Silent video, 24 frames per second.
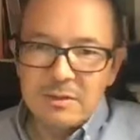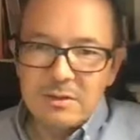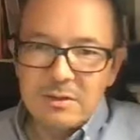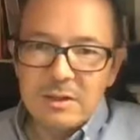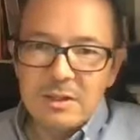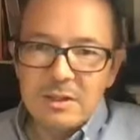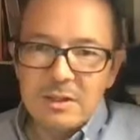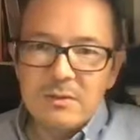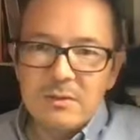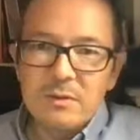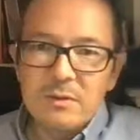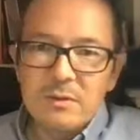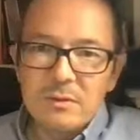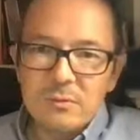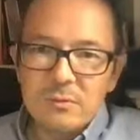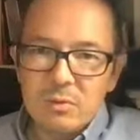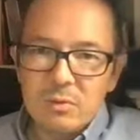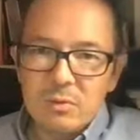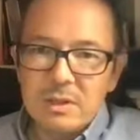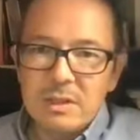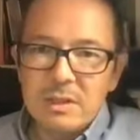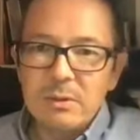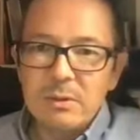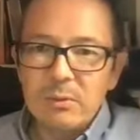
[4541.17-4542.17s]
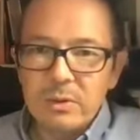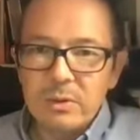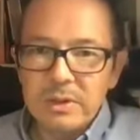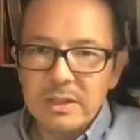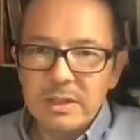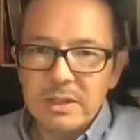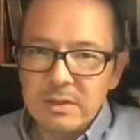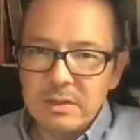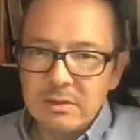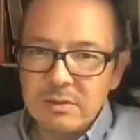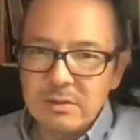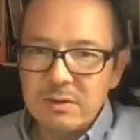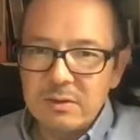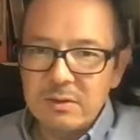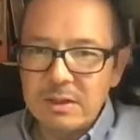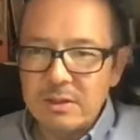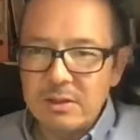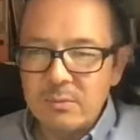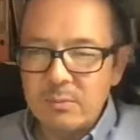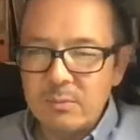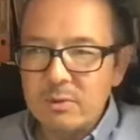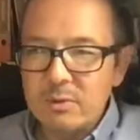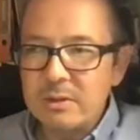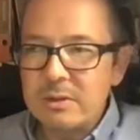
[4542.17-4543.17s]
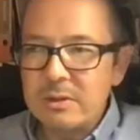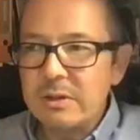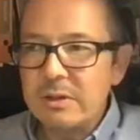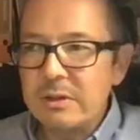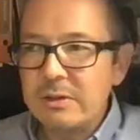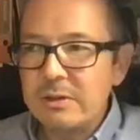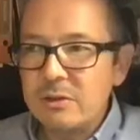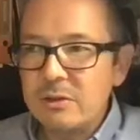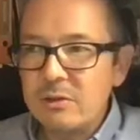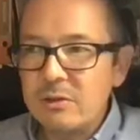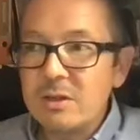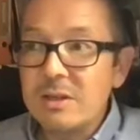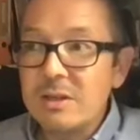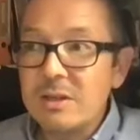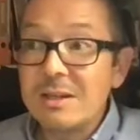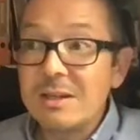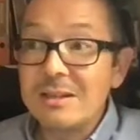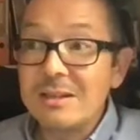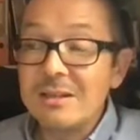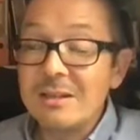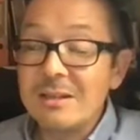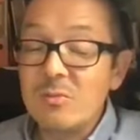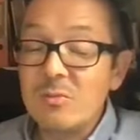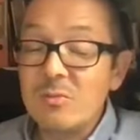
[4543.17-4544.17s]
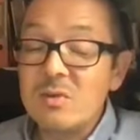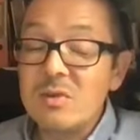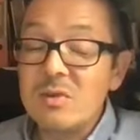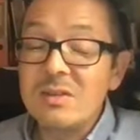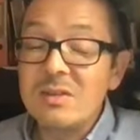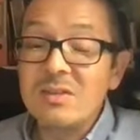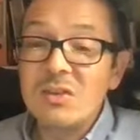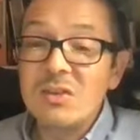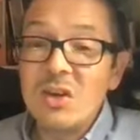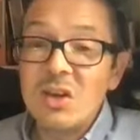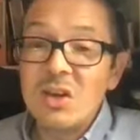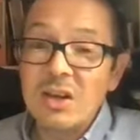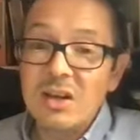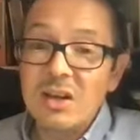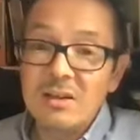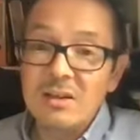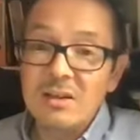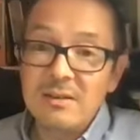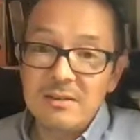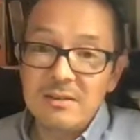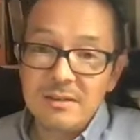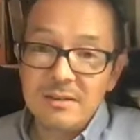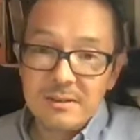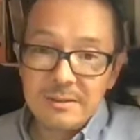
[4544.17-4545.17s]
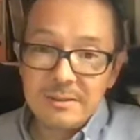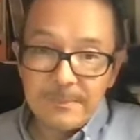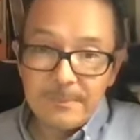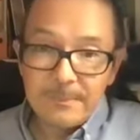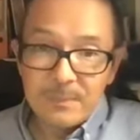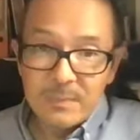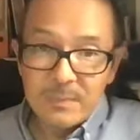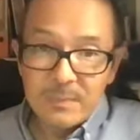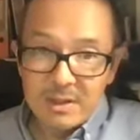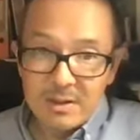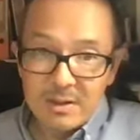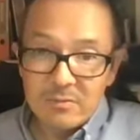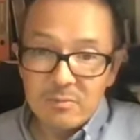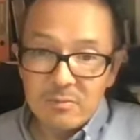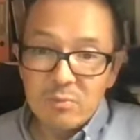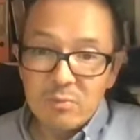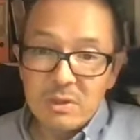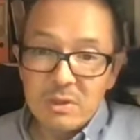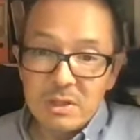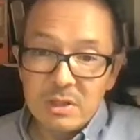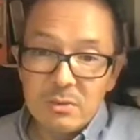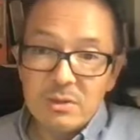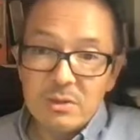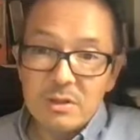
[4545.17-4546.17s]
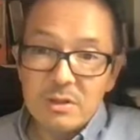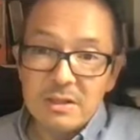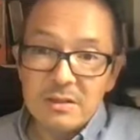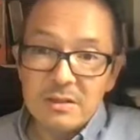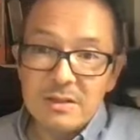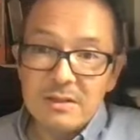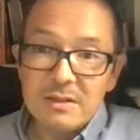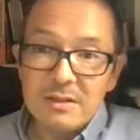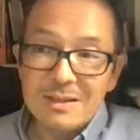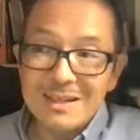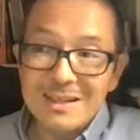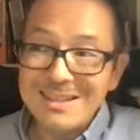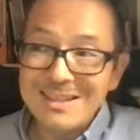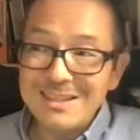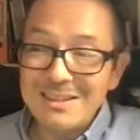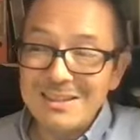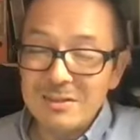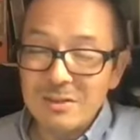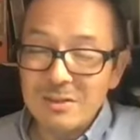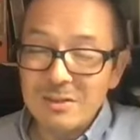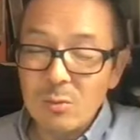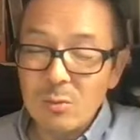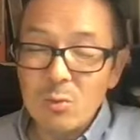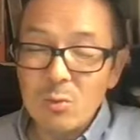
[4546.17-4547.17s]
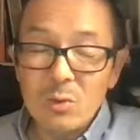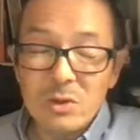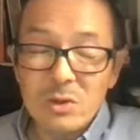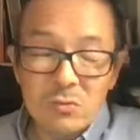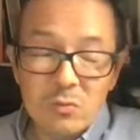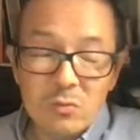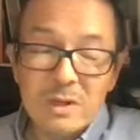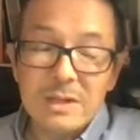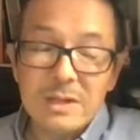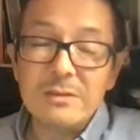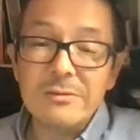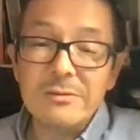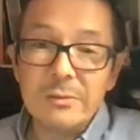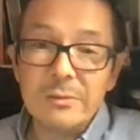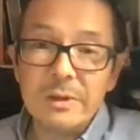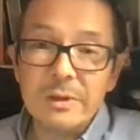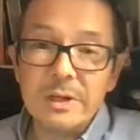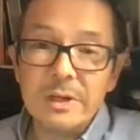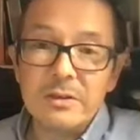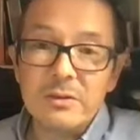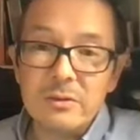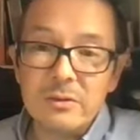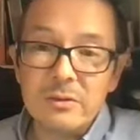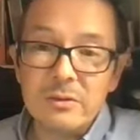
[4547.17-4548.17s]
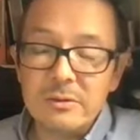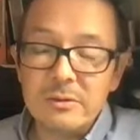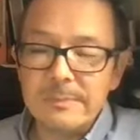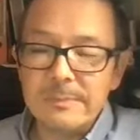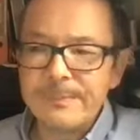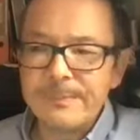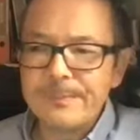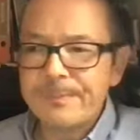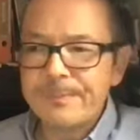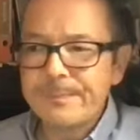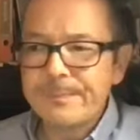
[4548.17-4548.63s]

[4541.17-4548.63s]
So if you're really working in your sketchbook a lot, you're going to end up with a ton of pretty good ideas. And then it's like, well, which one do I do?